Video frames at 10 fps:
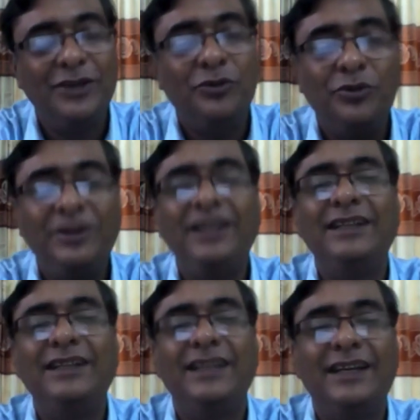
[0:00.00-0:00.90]

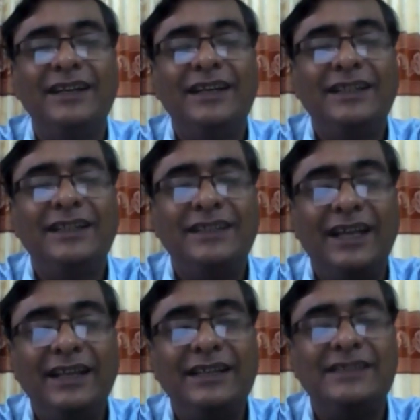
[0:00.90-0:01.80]
only then
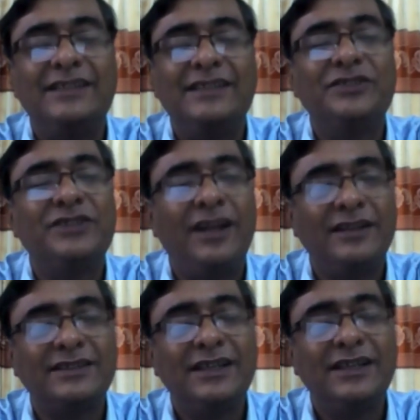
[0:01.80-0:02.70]
there is the
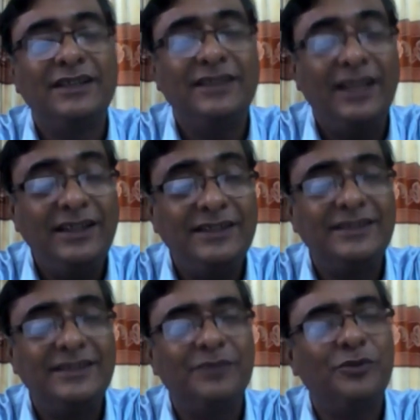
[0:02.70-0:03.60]
chance, there
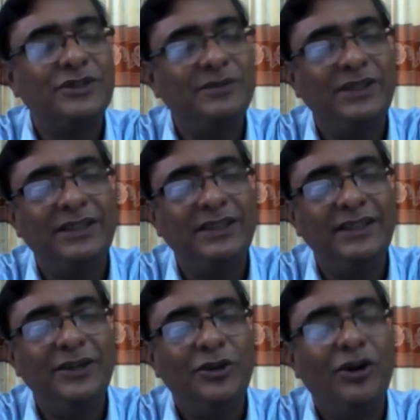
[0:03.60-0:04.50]
is the
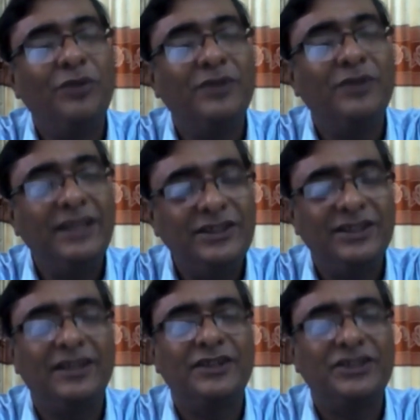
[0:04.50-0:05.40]
possibility of
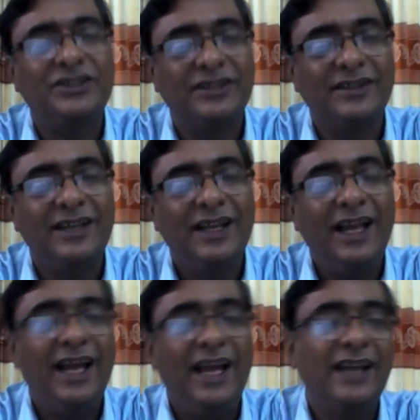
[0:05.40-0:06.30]
regeneration,
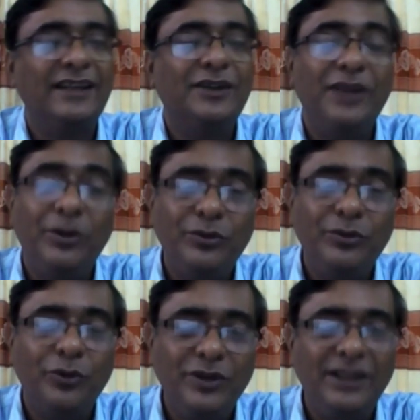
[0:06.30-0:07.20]
and
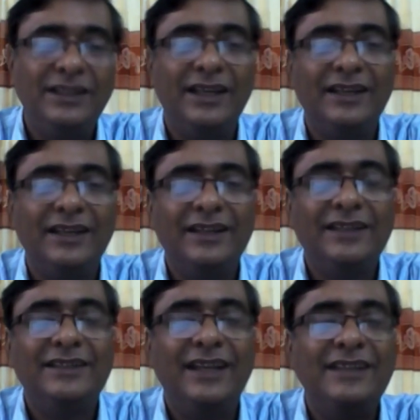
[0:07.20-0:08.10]
only then
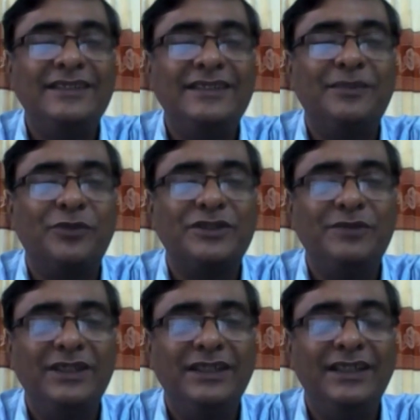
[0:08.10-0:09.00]
there is the
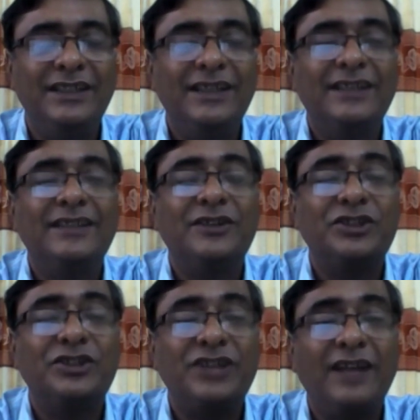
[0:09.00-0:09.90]
possibility that
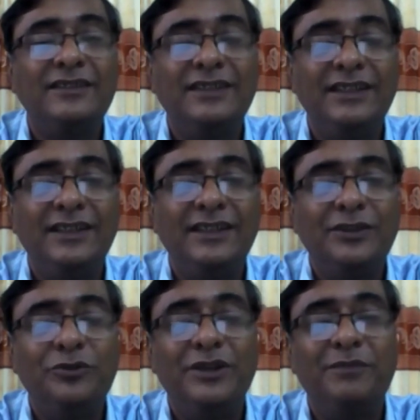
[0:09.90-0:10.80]
Shanti
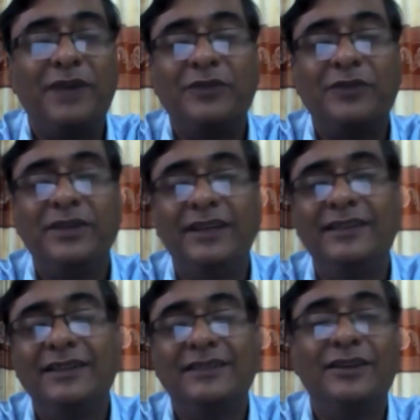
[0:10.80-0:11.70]
will pervade
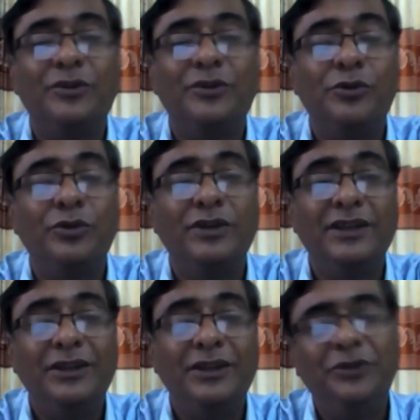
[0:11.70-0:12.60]
the whole
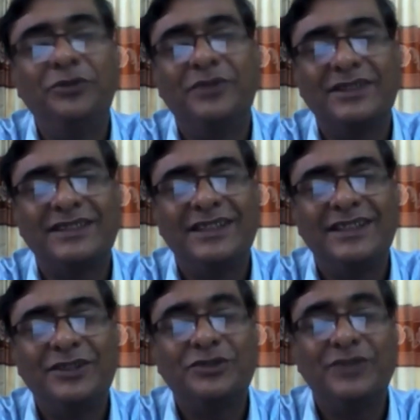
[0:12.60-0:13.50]
universe.
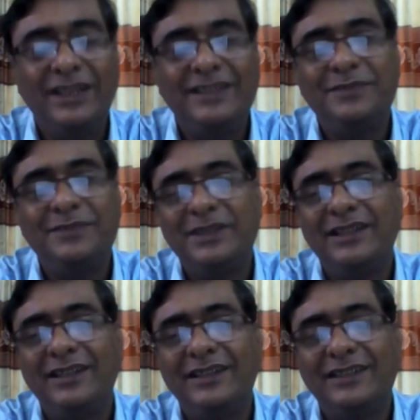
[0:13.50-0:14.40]
So that is
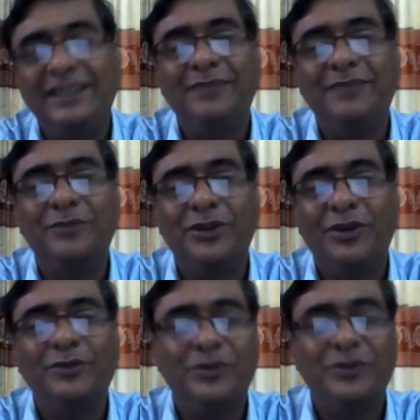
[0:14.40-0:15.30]
basically the theme
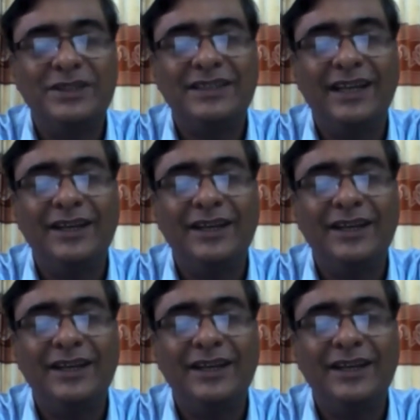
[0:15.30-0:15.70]
of the Wasteland.